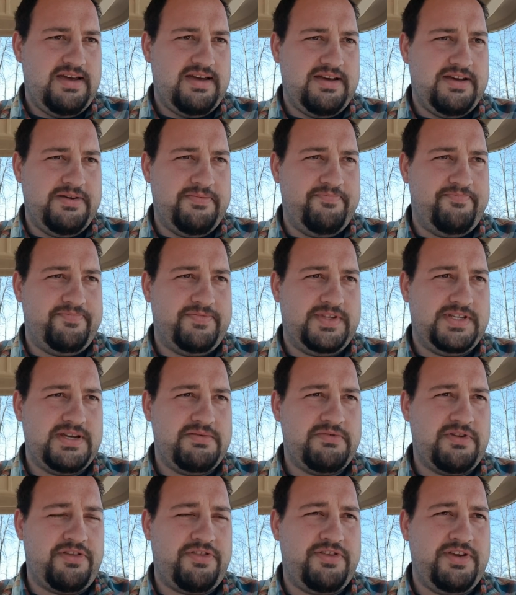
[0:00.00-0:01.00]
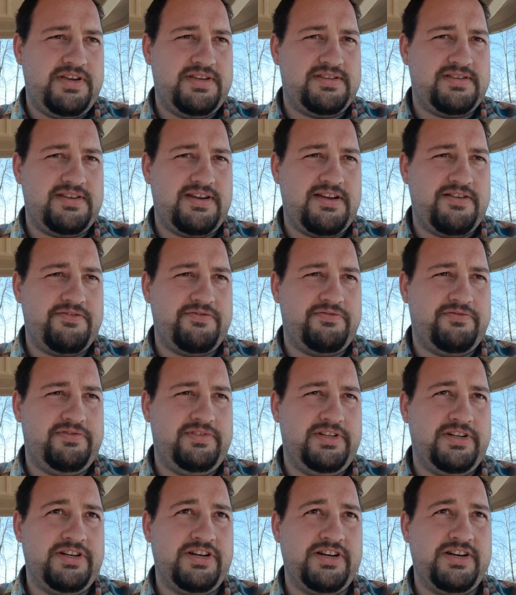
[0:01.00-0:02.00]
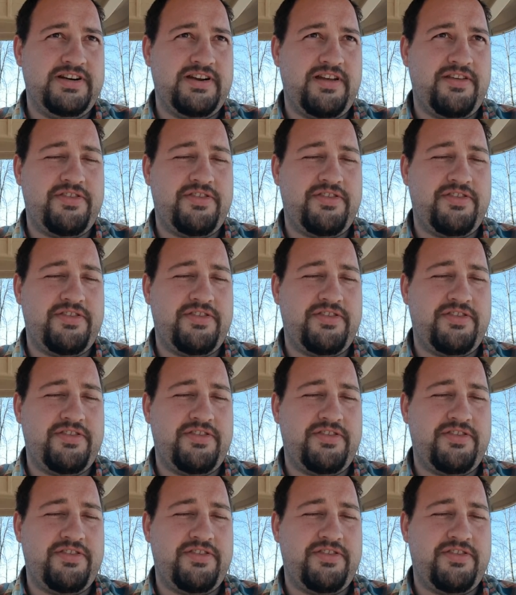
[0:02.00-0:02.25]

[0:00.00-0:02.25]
Some of the things that I've learned,